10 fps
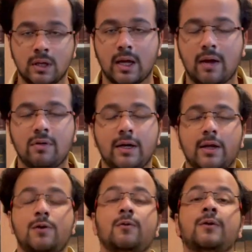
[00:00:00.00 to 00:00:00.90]
I will tell
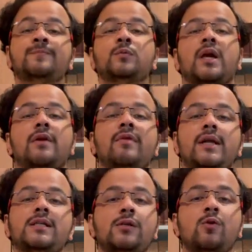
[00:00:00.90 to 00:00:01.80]
you.
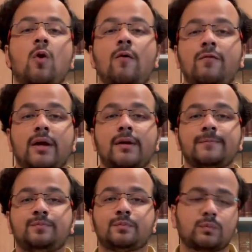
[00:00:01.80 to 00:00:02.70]
Invitation to offer
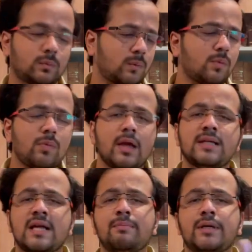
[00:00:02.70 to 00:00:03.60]
is
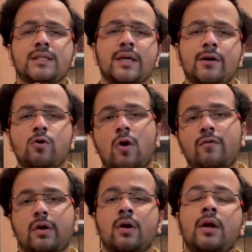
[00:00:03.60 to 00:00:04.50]
an precedent to
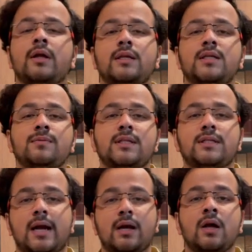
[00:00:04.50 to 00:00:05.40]
offer. This means
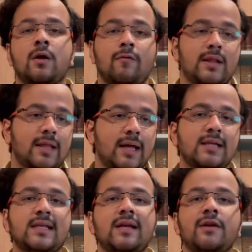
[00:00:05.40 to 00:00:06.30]
that when there is
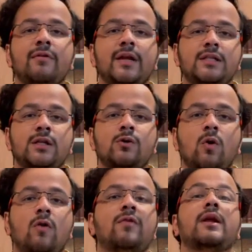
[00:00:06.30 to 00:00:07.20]
an invitation to
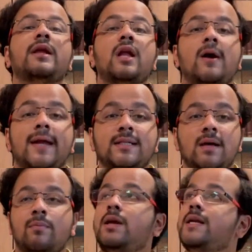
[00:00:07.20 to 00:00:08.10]
offer, in our
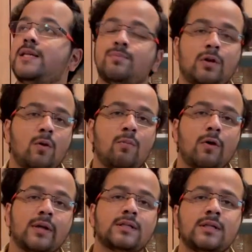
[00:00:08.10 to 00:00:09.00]
example, display of
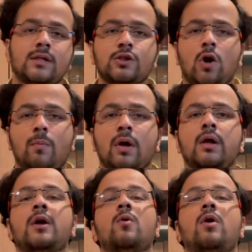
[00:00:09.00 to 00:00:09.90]
bottles in the shop,
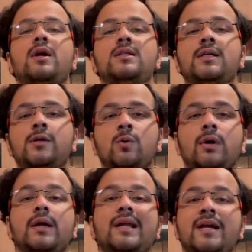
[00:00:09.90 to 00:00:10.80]
what does it do?
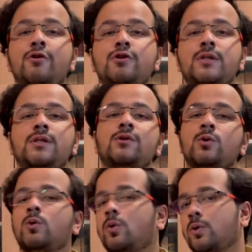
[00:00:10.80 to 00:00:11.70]
It induces you to
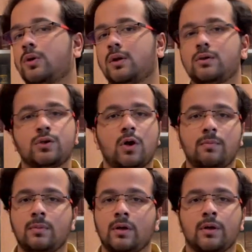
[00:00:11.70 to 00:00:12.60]
go to the
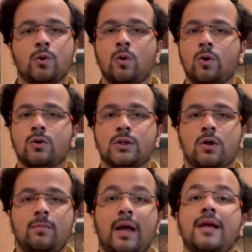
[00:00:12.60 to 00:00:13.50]
shop. You go to the
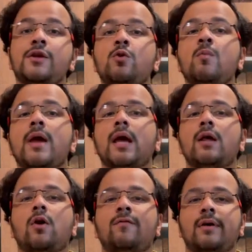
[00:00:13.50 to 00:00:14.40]
shop and you make an
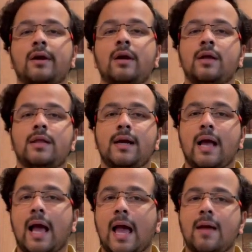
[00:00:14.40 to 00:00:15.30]
offer that
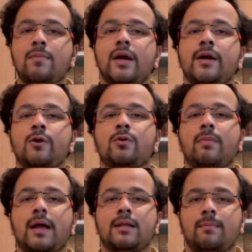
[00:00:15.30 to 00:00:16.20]
I am ready to
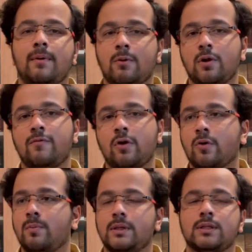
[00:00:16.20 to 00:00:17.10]
buy the bottle for
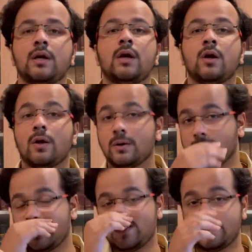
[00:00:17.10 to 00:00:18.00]
rupees.
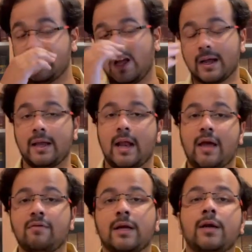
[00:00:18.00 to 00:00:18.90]
Again, I
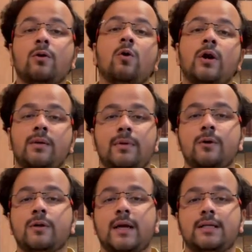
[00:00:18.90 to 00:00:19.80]
will go deep into
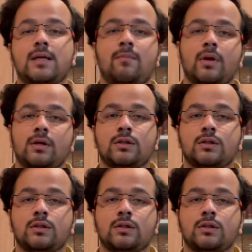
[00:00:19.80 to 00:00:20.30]
the example.